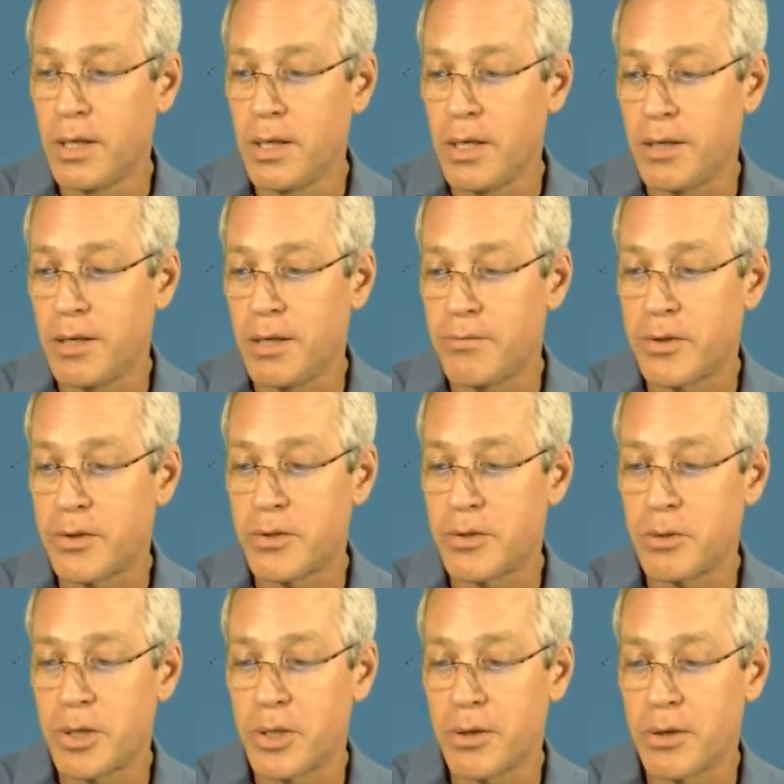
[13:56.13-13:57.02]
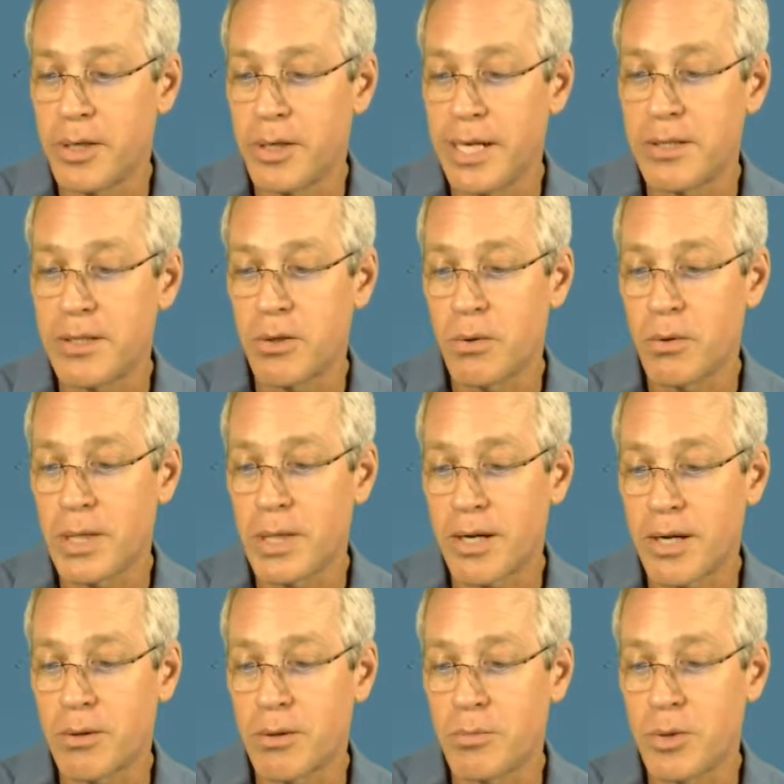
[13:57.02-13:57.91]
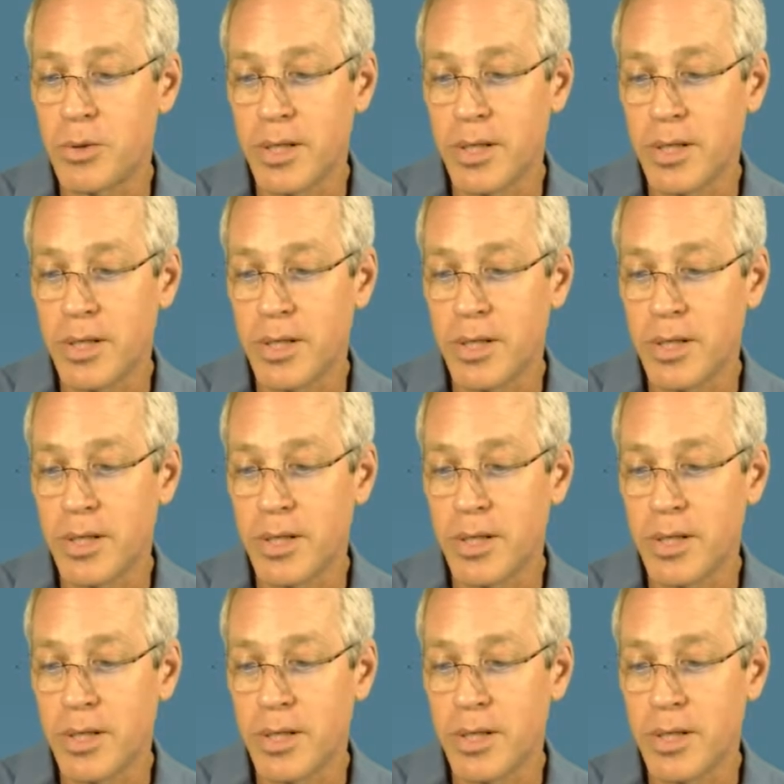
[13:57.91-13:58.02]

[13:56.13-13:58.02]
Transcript: inferior and superior nasolacrimal